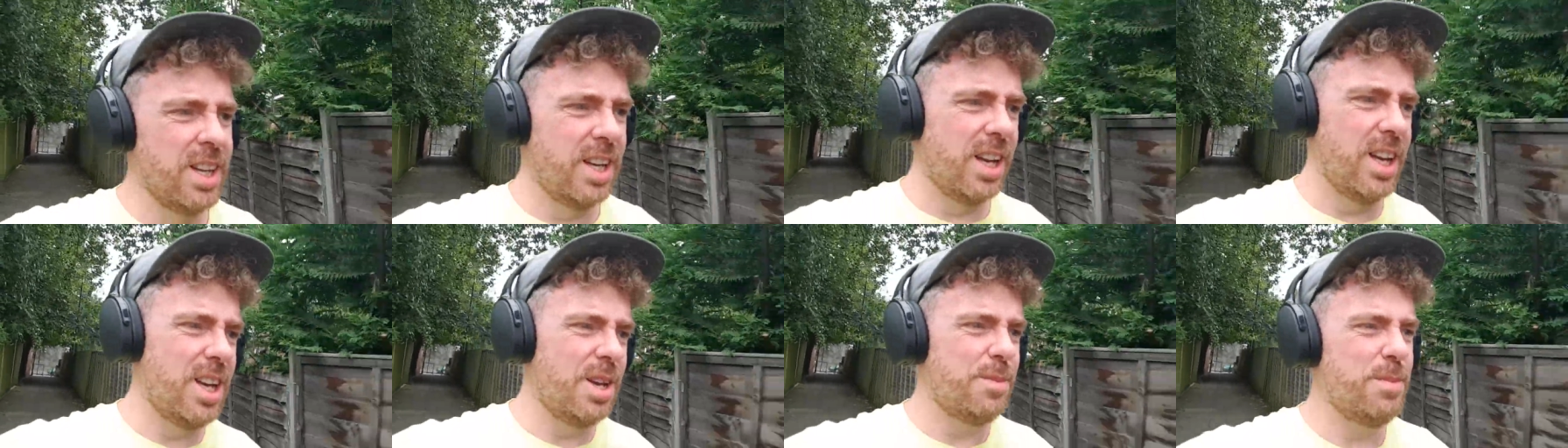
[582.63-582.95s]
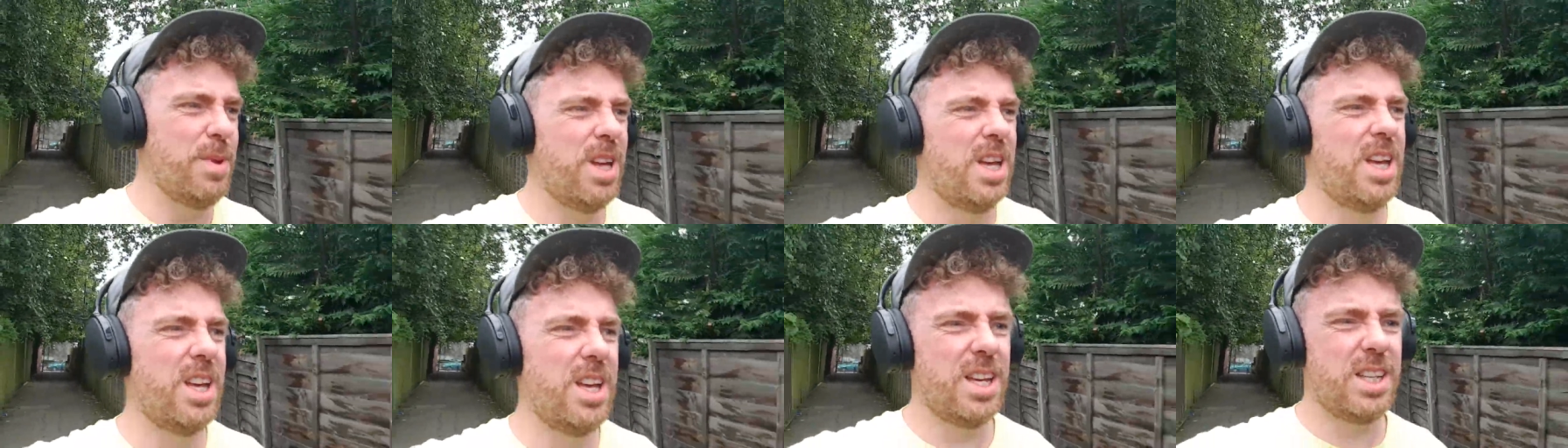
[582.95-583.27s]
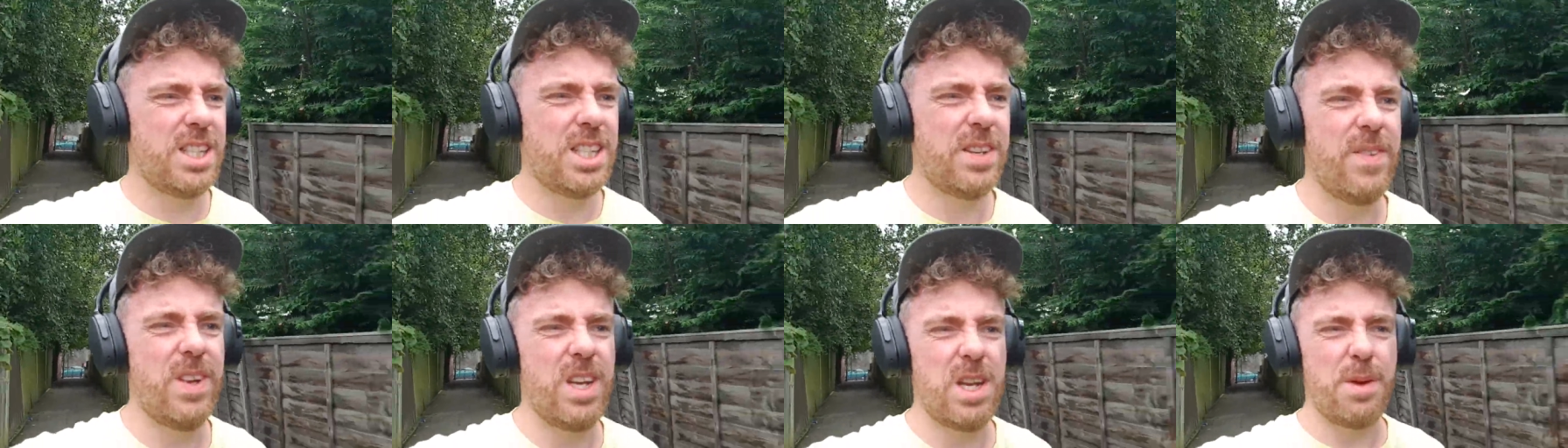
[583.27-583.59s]

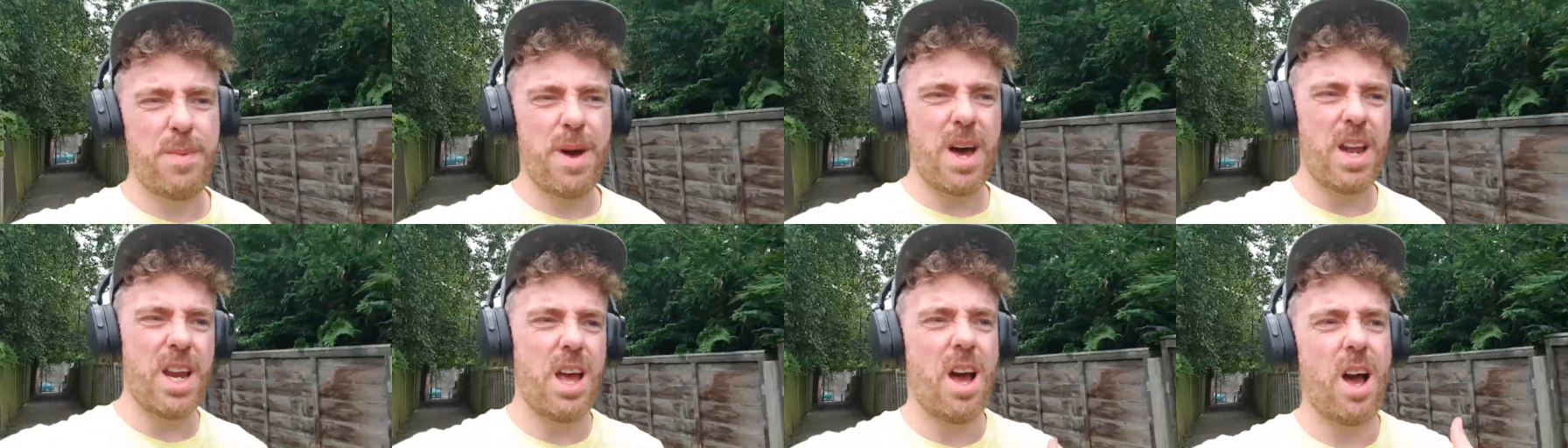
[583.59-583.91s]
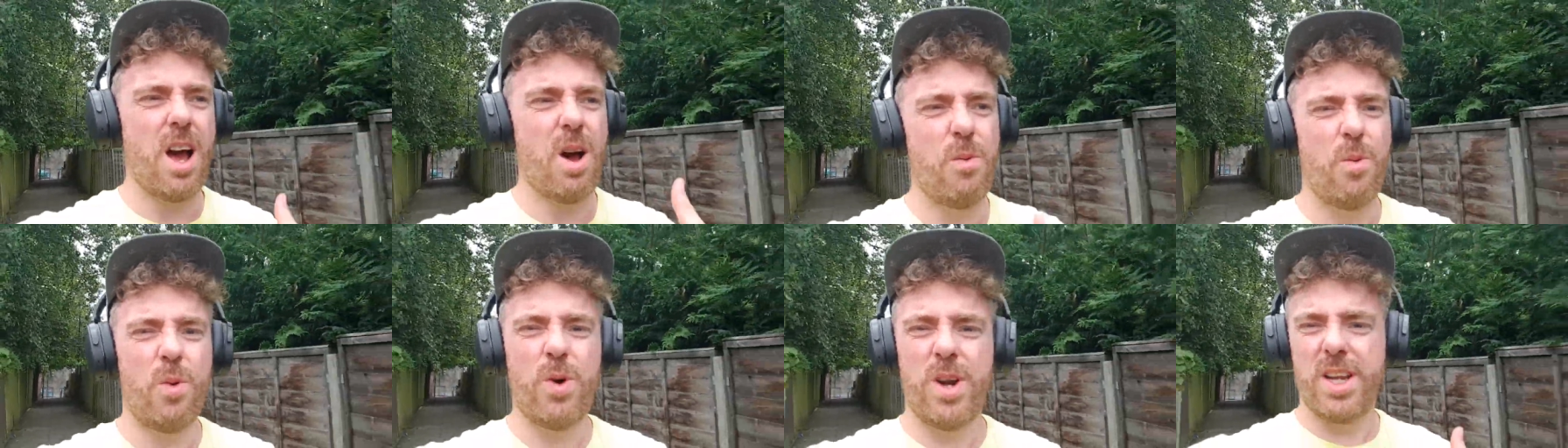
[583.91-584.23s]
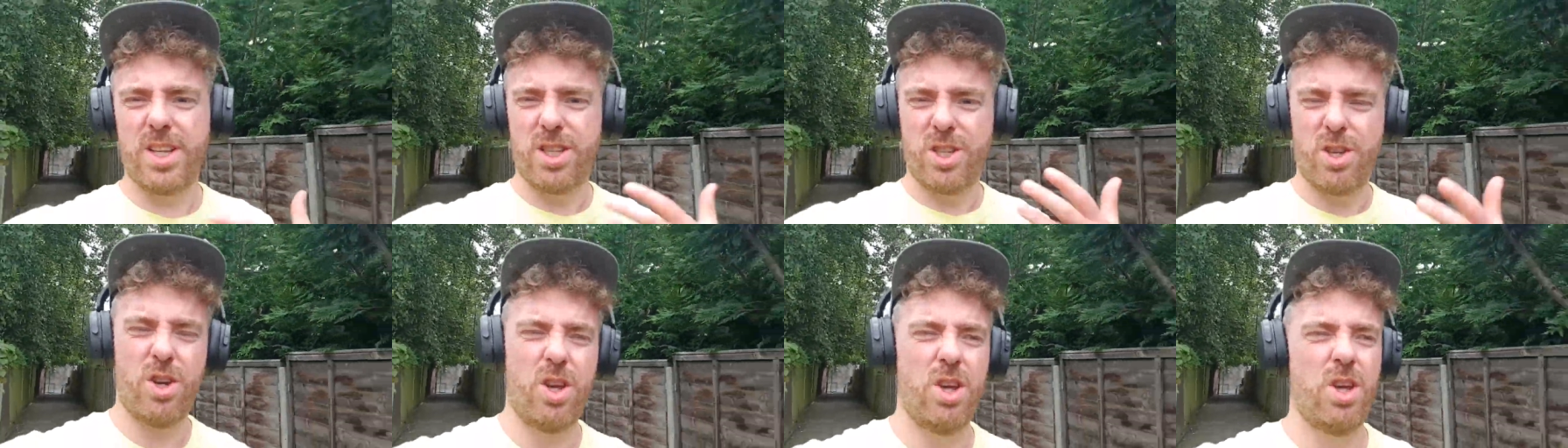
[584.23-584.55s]
There's something about it, I wanted
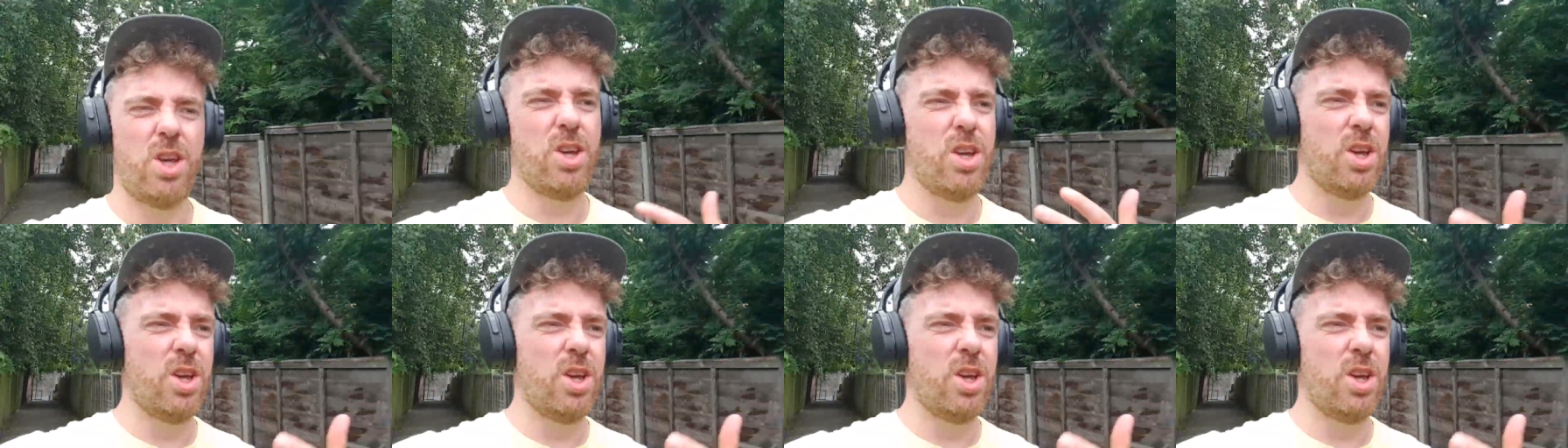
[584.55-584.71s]
to